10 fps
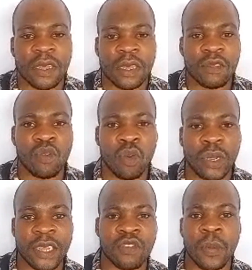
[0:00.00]
So
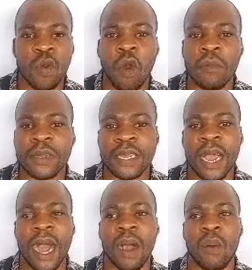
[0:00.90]
it will become
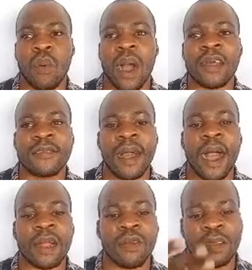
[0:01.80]
their,
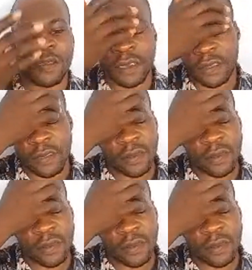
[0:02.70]
how do I say it?